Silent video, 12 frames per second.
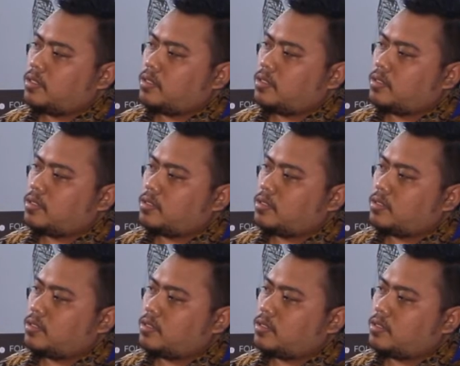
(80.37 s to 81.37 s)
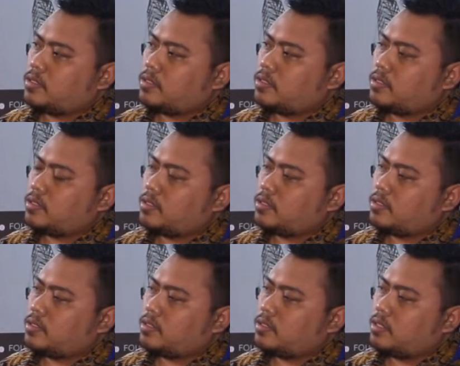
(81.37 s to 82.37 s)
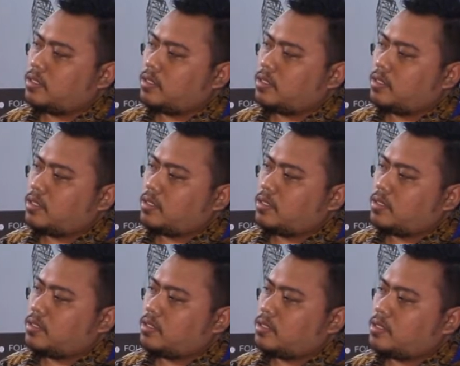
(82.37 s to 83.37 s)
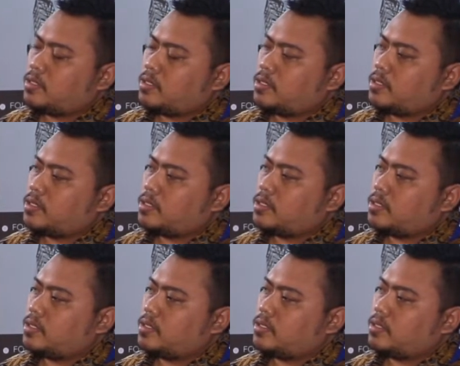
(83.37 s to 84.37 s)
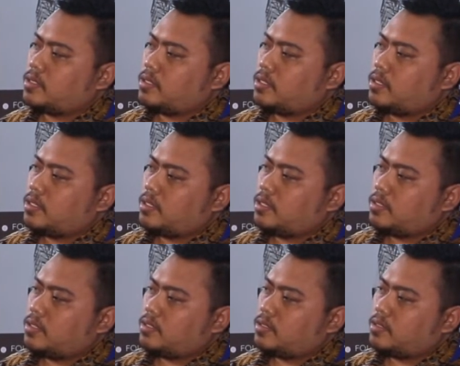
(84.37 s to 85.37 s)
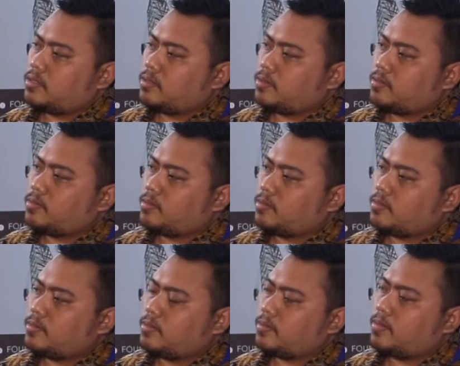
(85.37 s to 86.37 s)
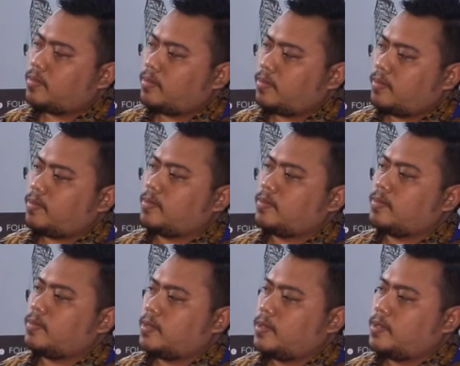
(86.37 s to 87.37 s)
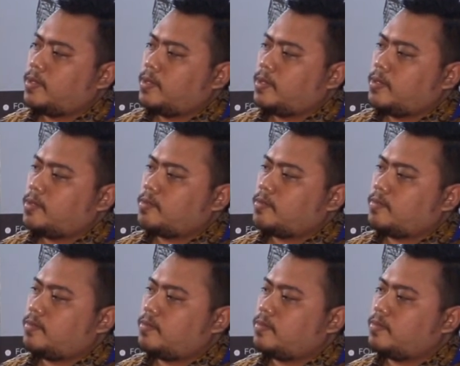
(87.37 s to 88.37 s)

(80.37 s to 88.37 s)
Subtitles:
The person shown says nothing.